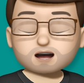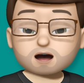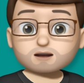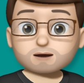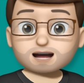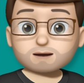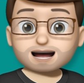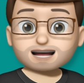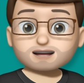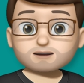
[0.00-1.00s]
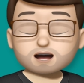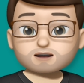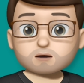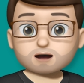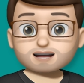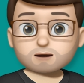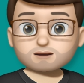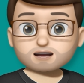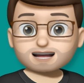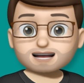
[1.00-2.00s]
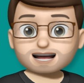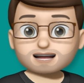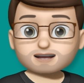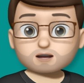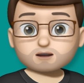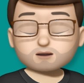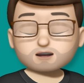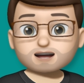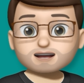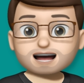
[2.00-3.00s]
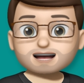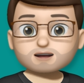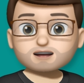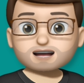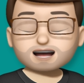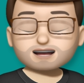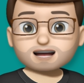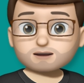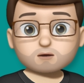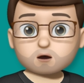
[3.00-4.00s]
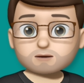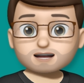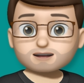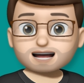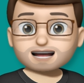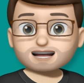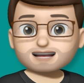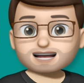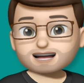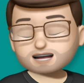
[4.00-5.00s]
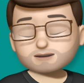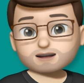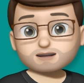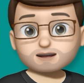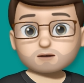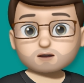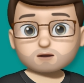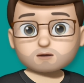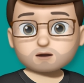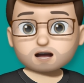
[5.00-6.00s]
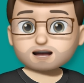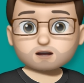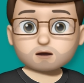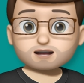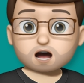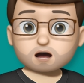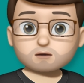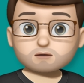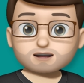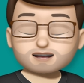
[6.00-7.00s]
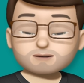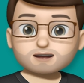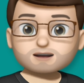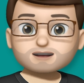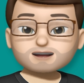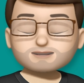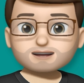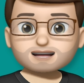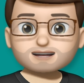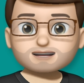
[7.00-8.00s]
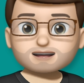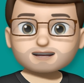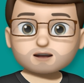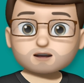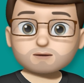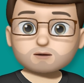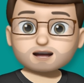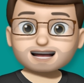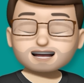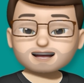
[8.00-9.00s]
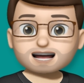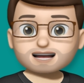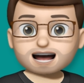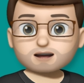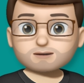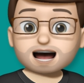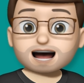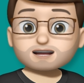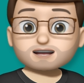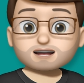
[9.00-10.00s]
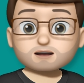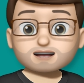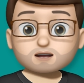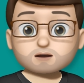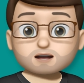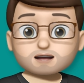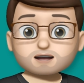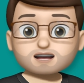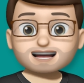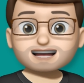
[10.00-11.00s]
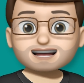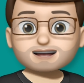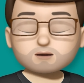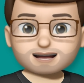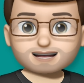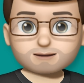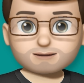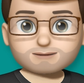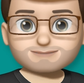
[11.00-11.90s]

I've made a playlist of other quick tips for Tinkercad, so do check that out. I cover augmented reality, I cover the scribble tool, using holes, lots of different things. So jump on the link at the end now, and I'll see you soon in another Tinkercad quick tip.